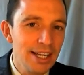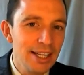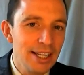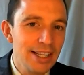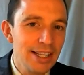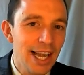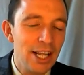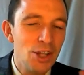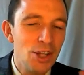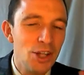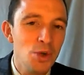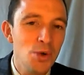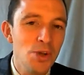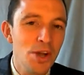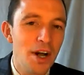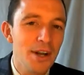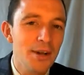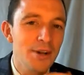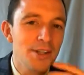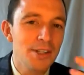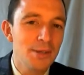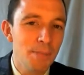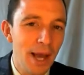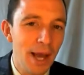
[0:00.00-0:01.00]
They do
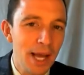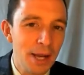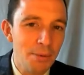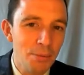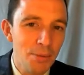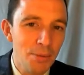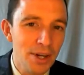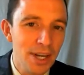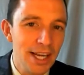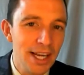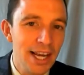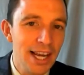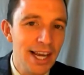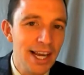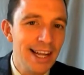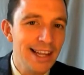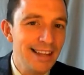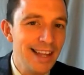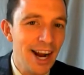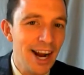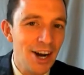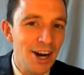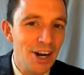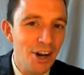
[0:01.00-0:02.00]
not spend money.
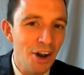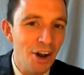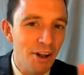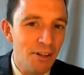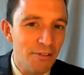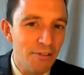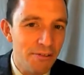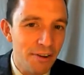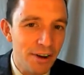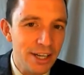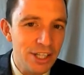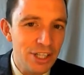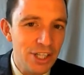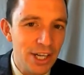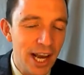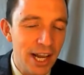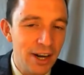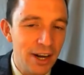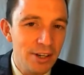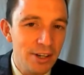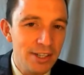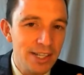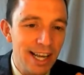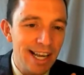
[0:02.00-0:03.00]
They are not very
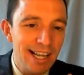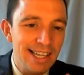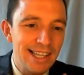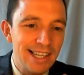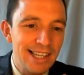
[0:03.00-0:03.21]
generous.